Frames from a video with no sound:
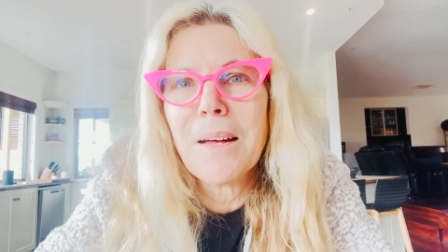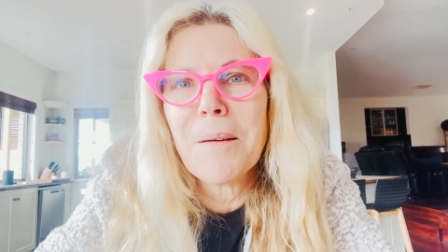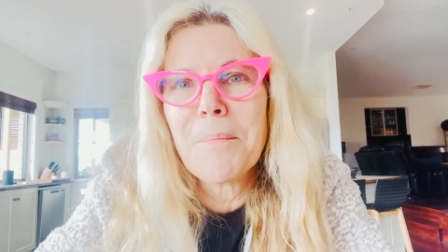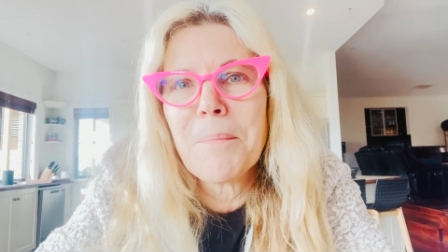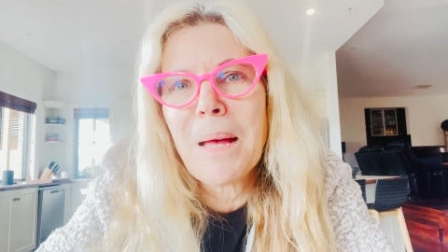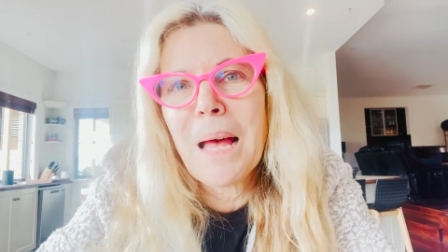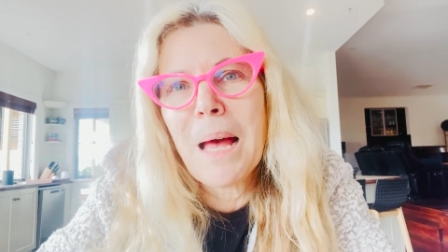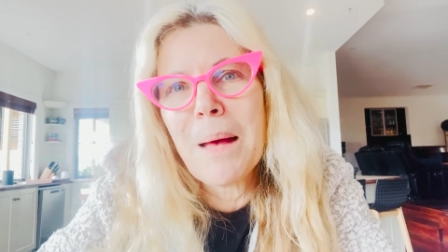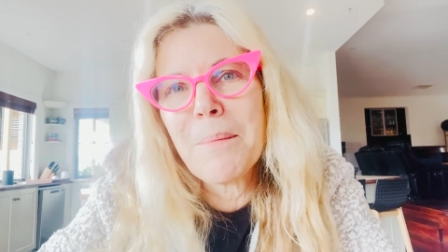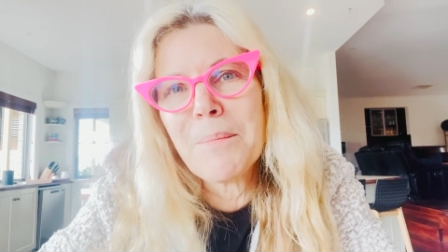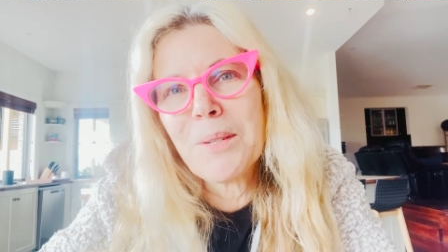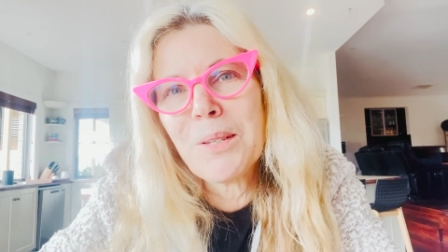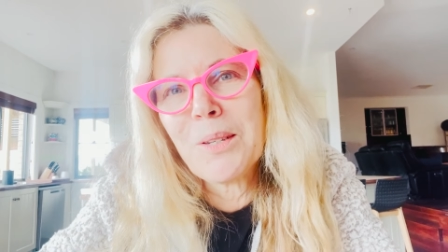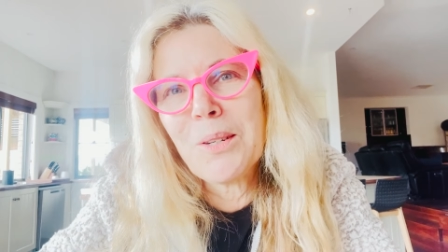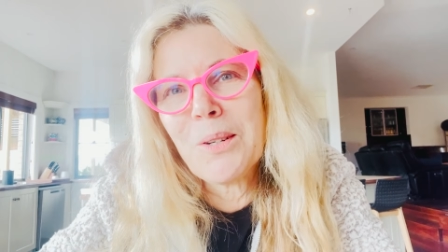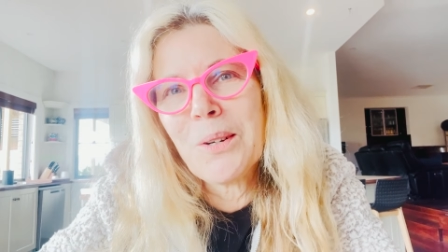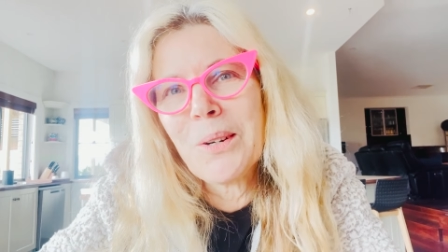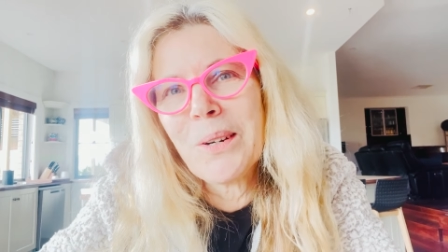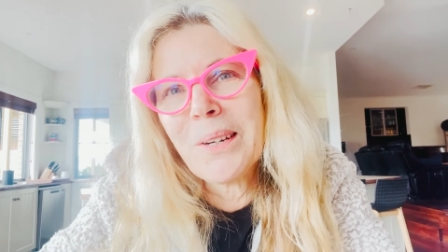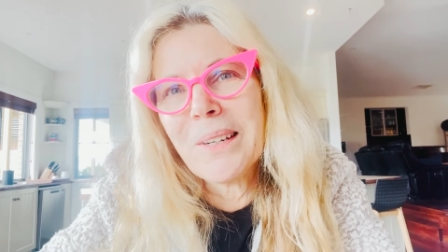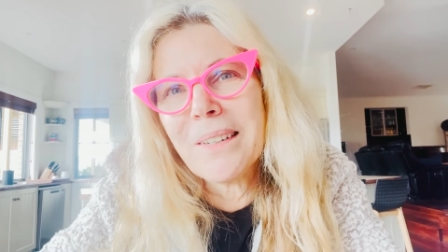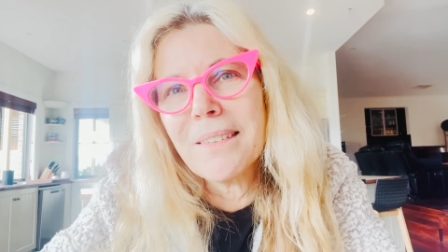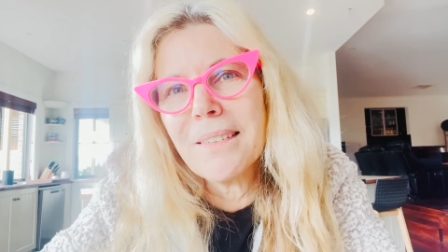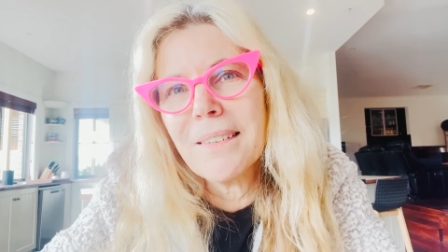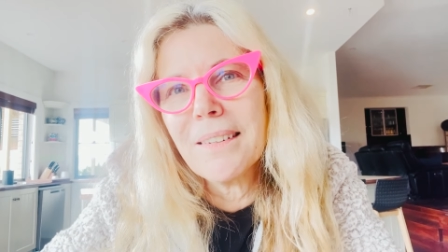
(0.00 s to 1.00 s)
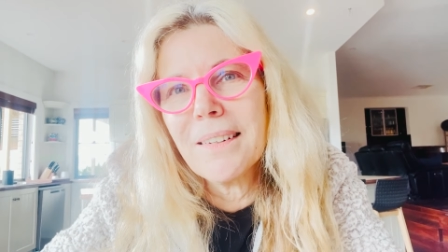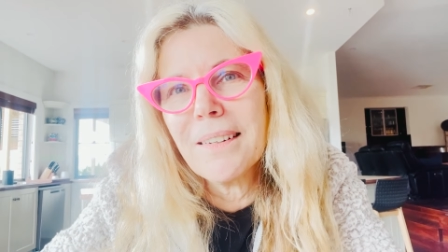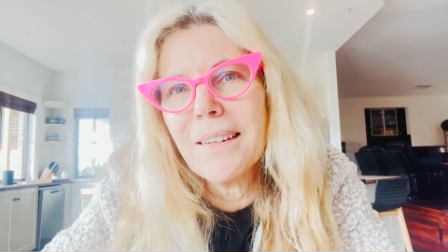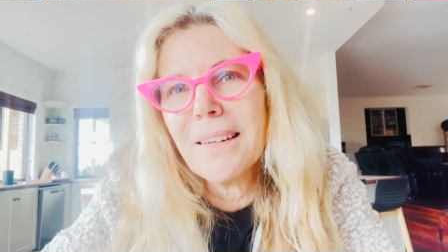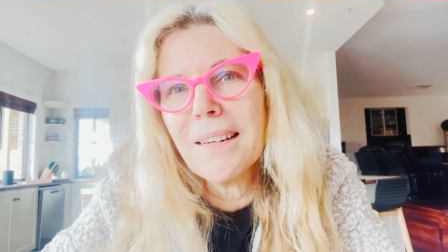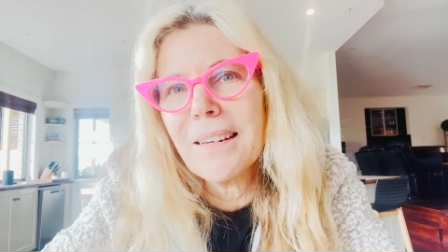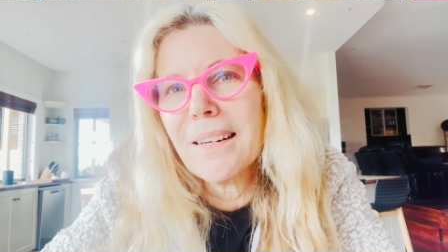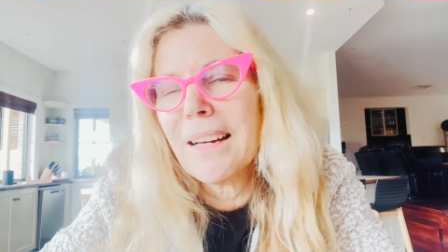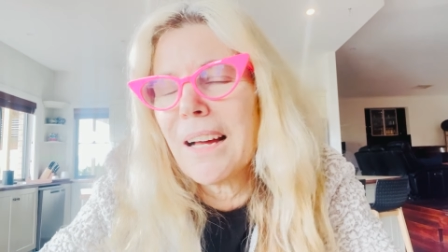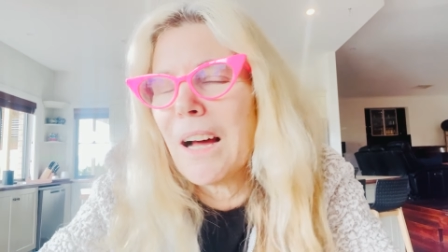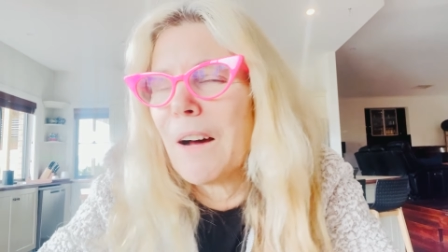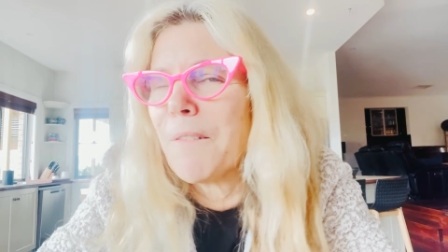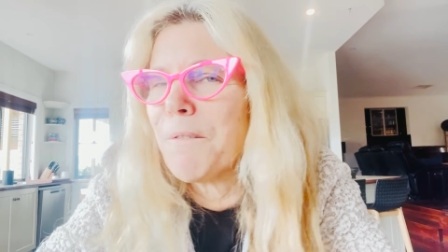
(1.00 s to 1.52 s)
Perhaps you can
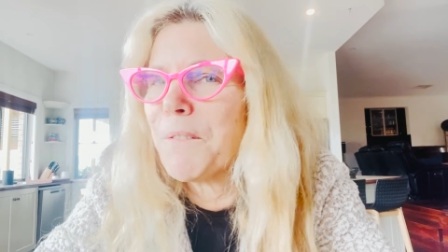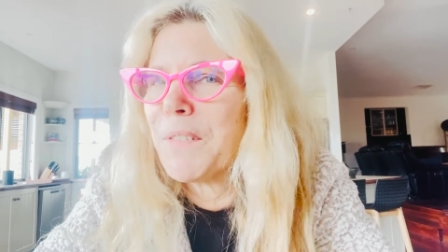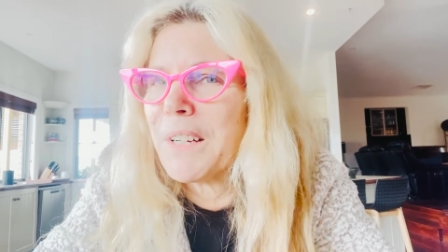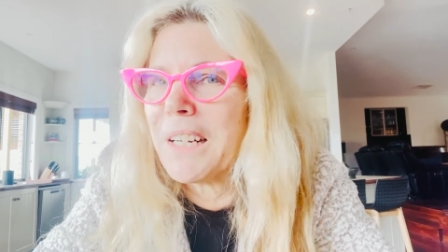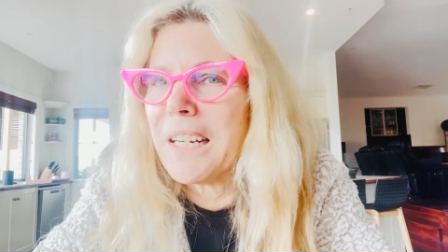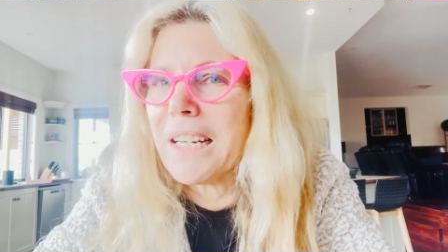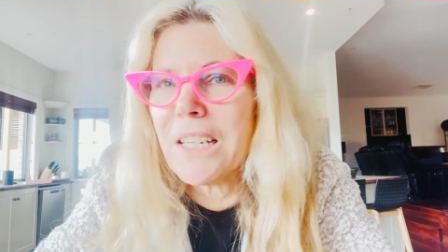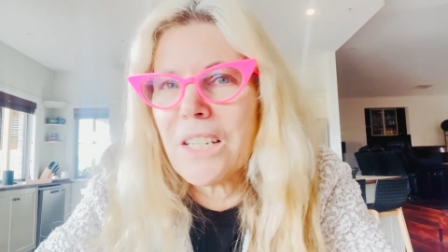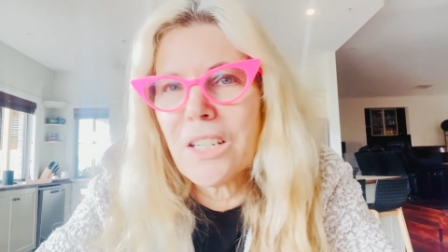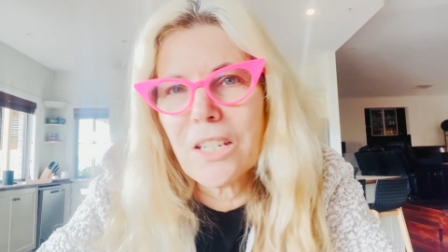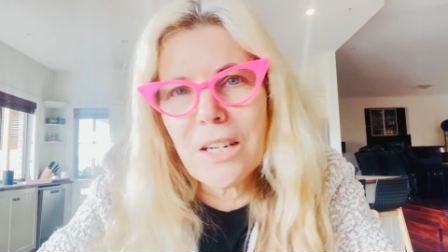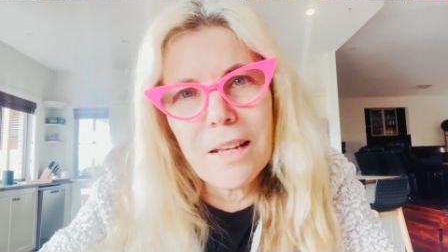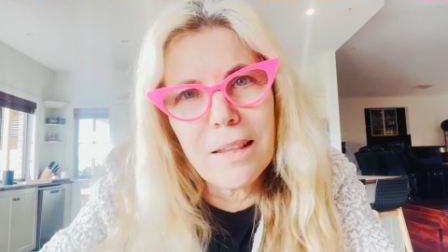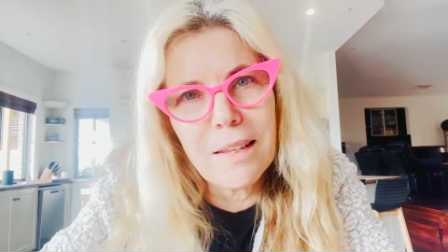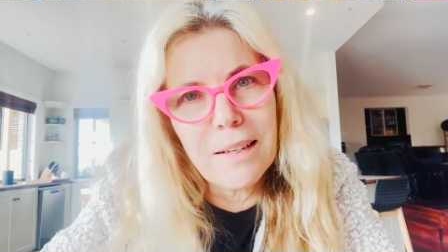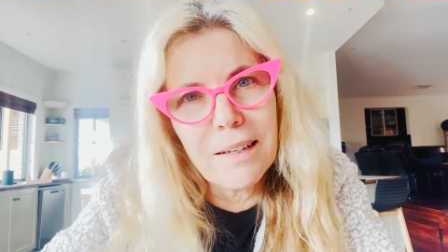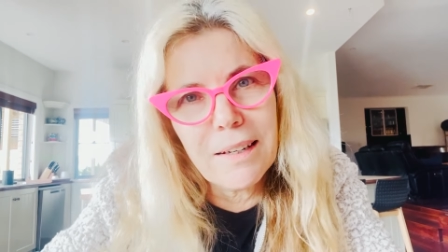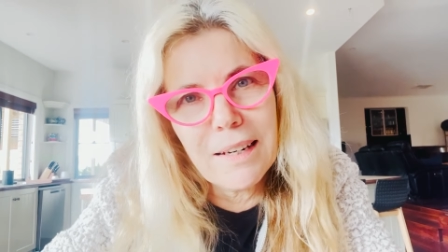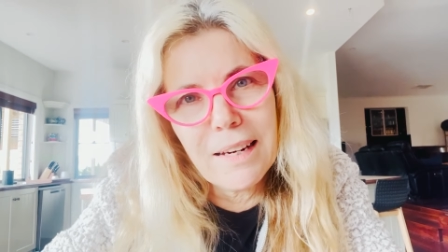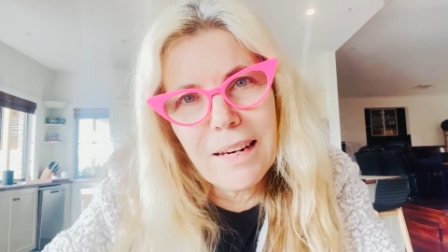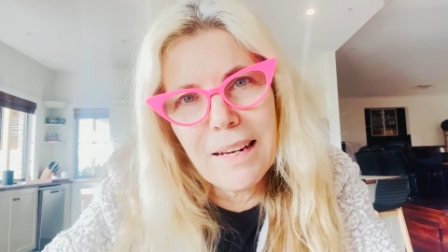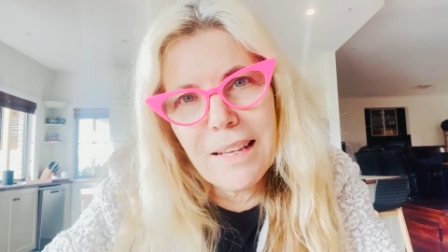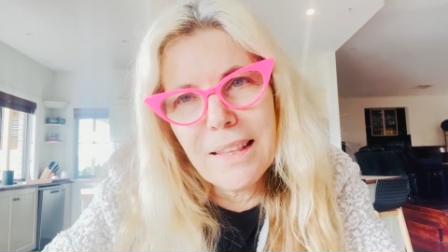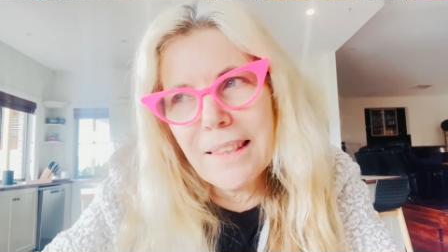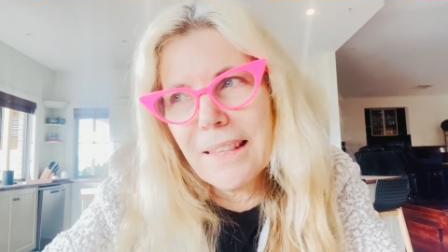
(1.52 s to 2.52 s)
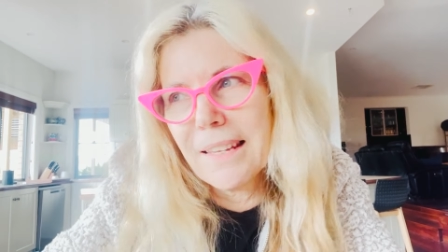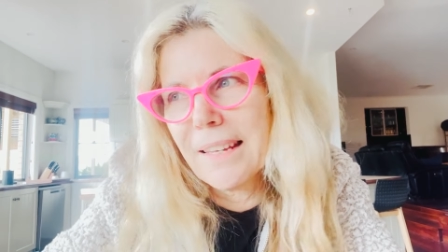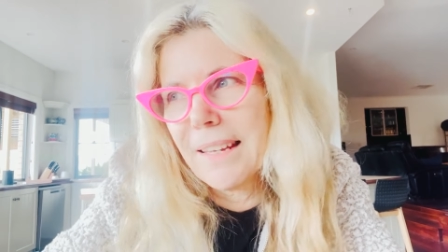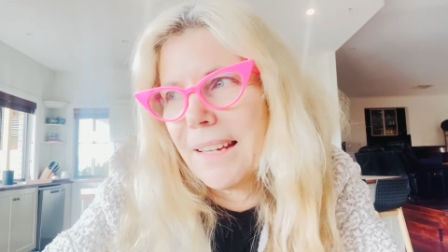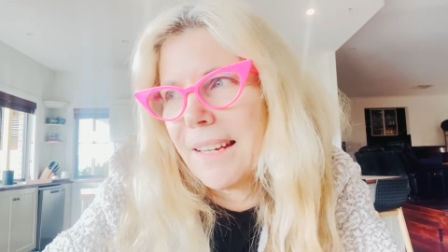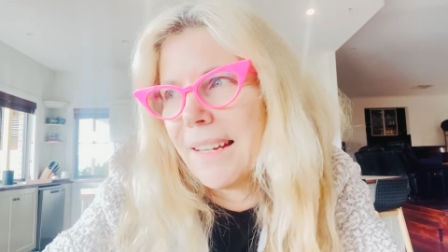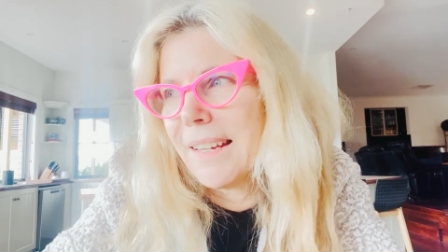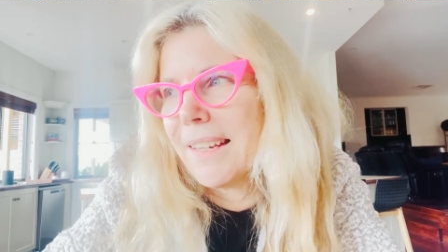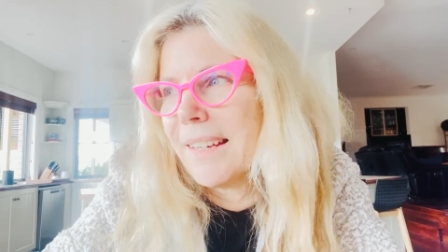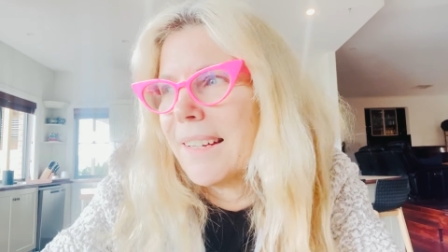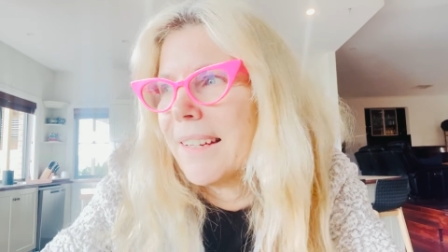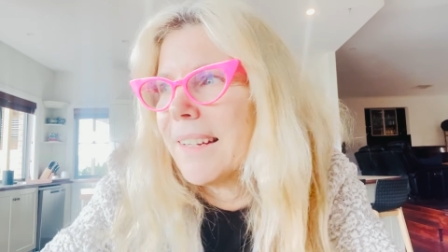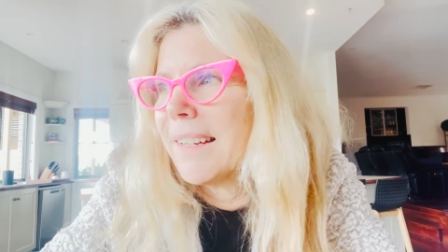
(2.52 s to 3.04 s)
comfort each other in
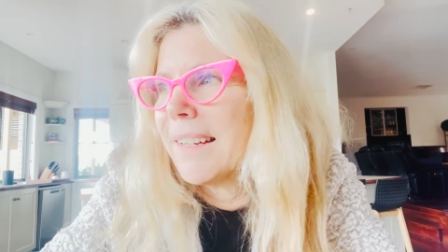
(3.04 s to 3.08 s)
the